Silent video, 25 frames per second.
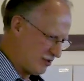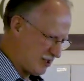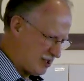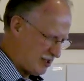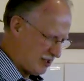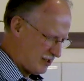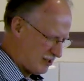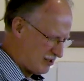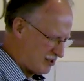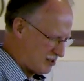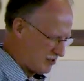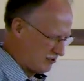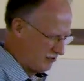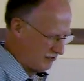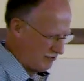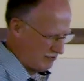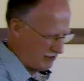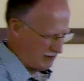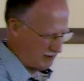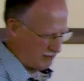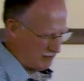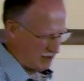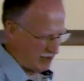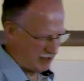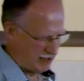your kids
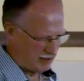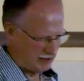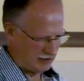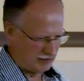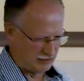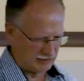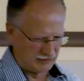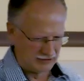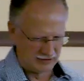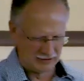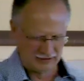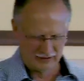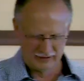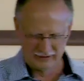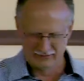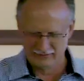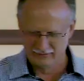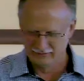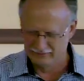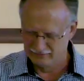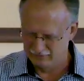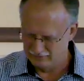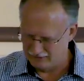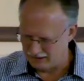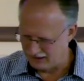doing well,
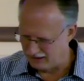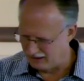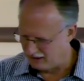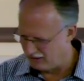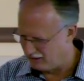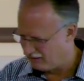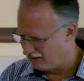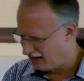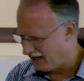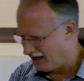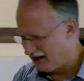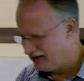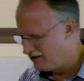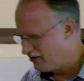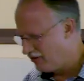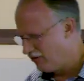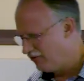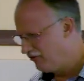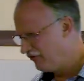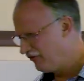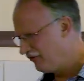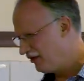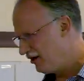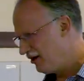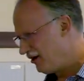you know, and
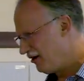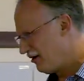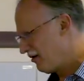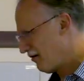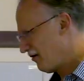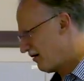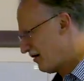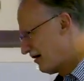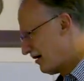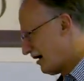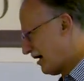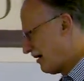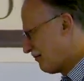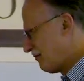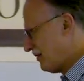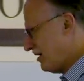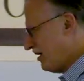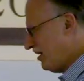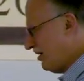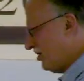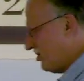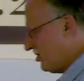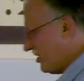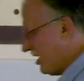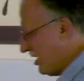no fear and not
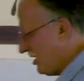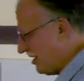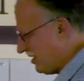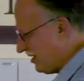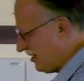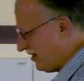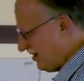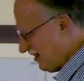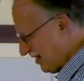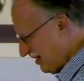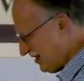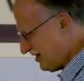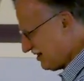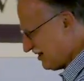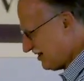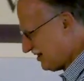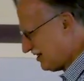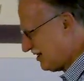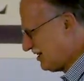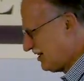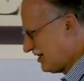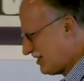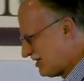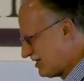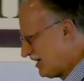being shaken. This,
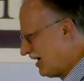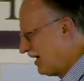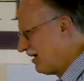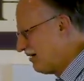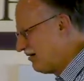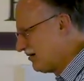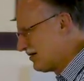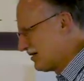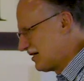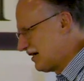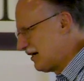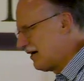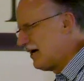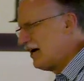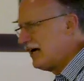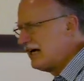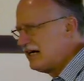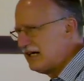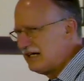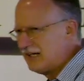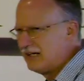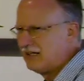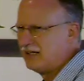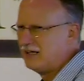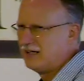this sounds
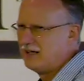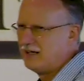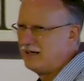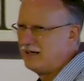like